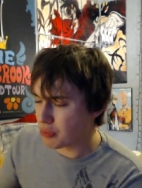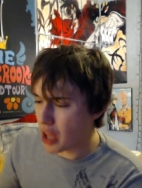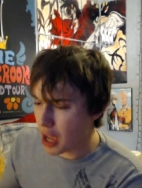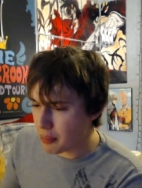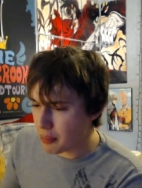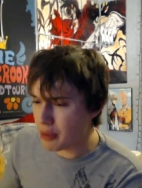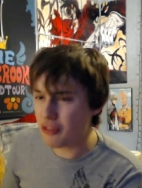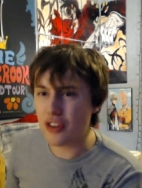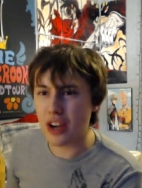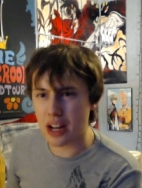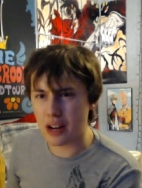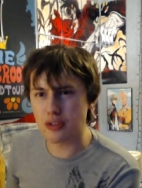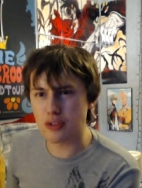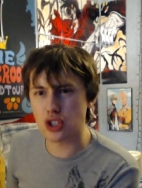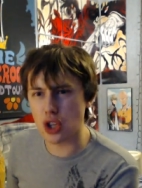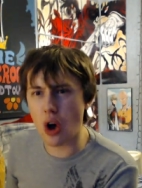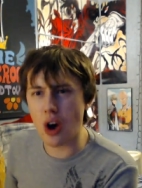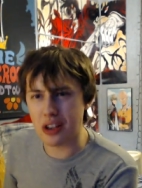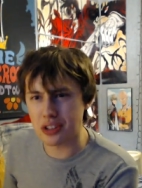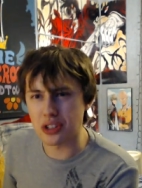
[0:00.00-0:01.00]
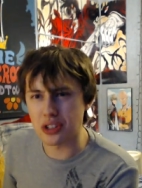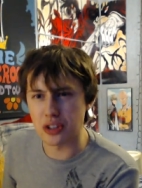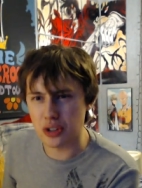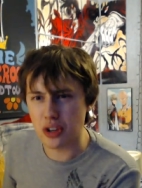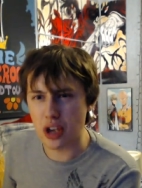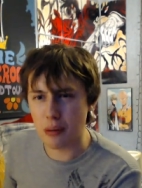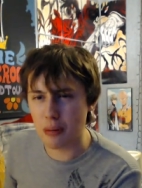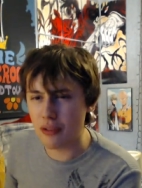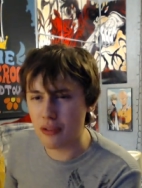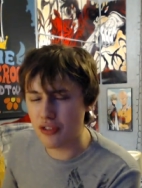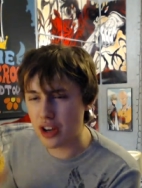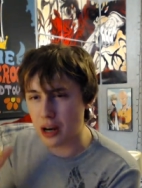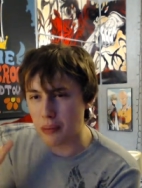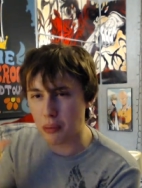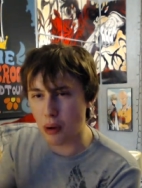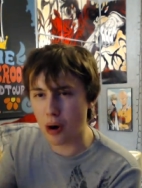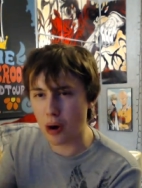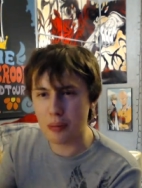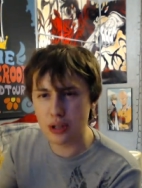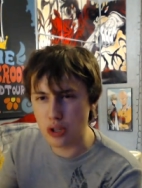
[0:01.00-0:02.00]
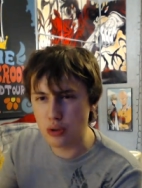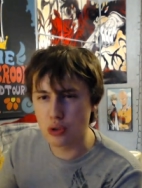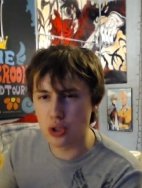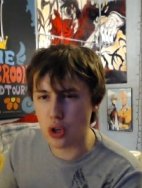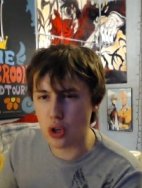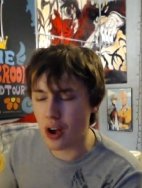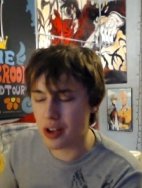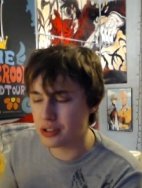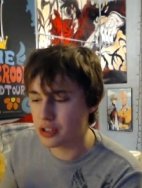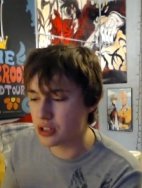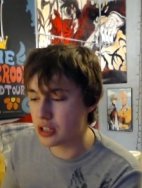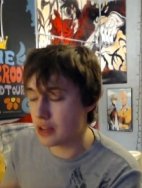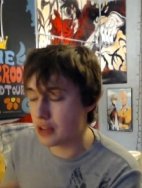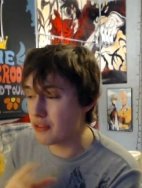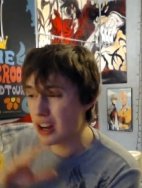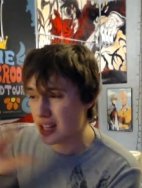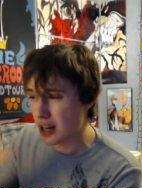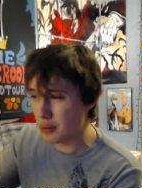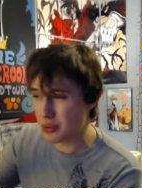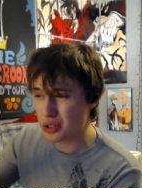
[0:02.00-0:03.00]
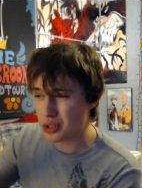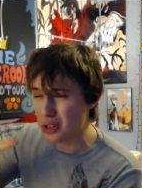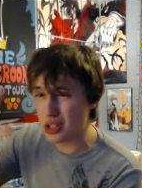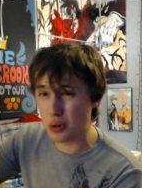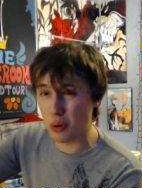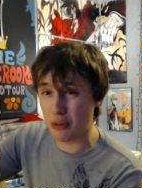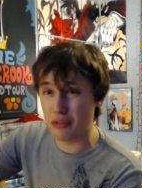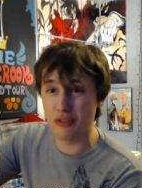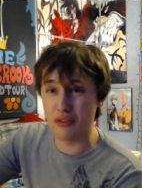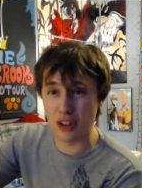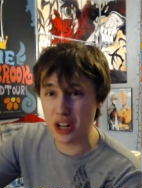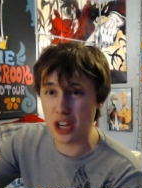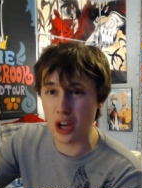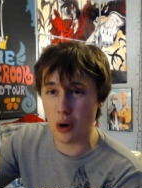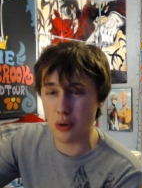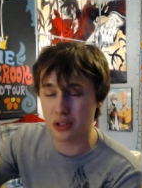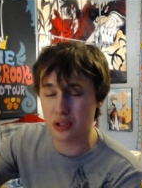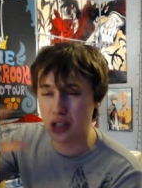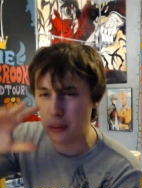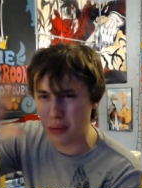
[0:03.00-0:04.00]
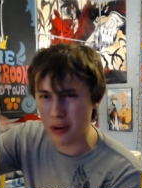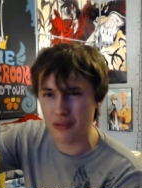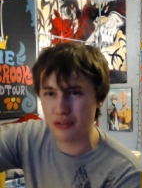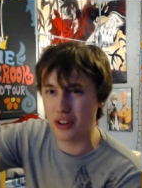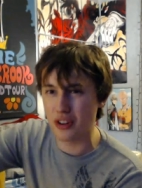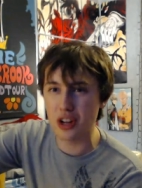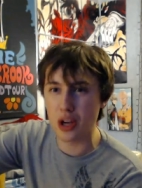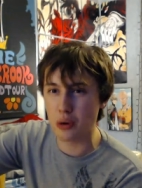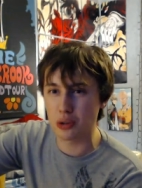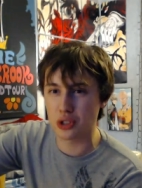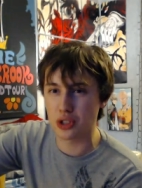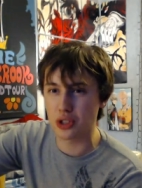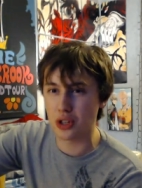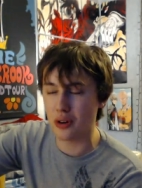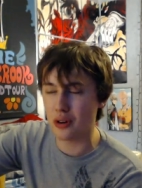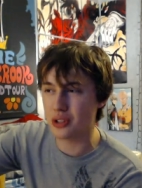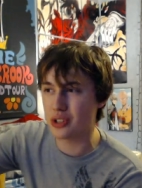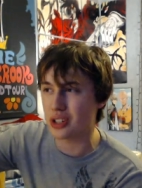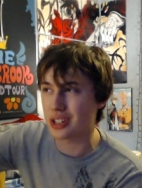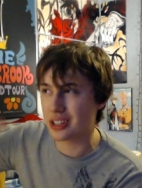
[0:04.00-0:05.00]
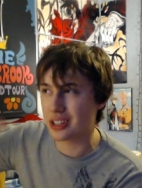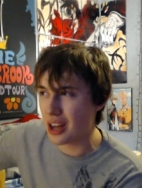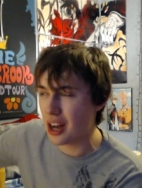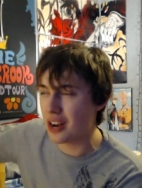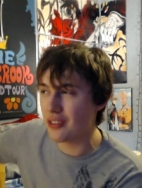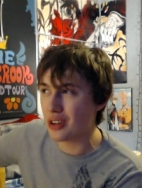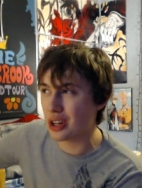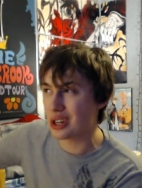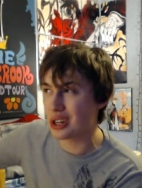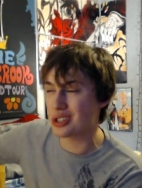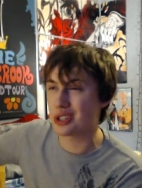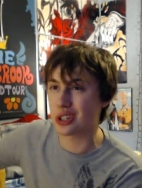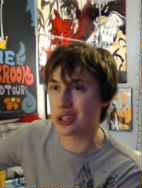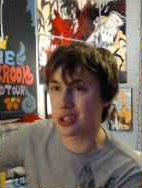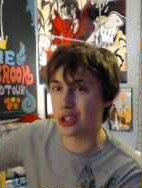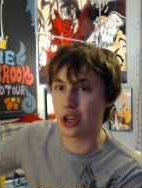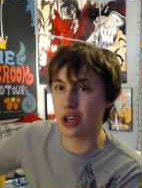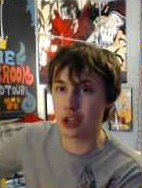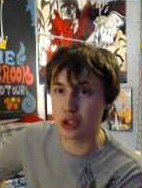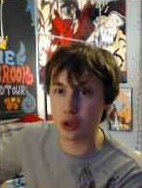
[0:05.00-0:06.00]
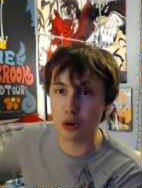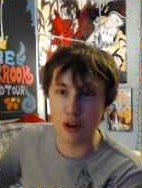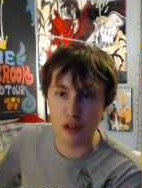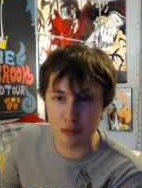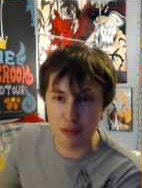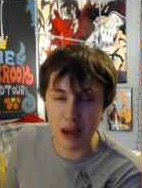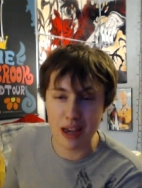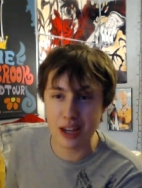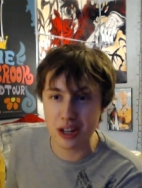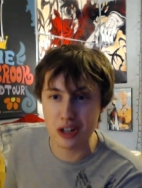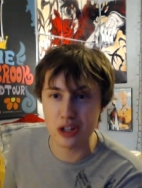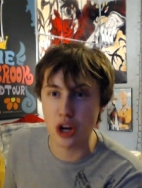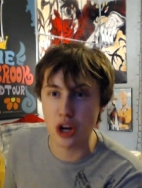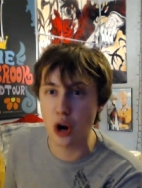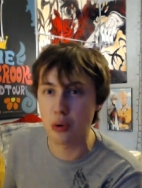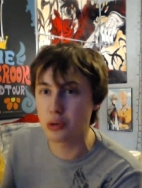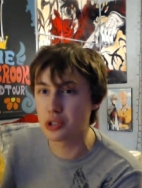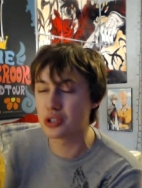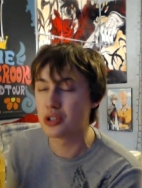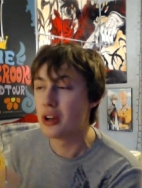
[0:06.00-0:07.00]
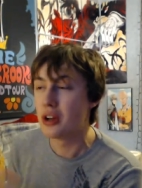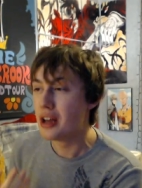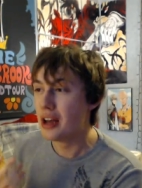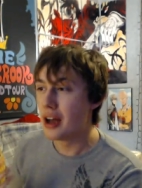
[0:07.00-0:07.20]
I'm a fan of sauces. I'm a fan of barbecue sauces. In fact, I was going to do a video, a separate video series, like kind of like a successor of Making Toast.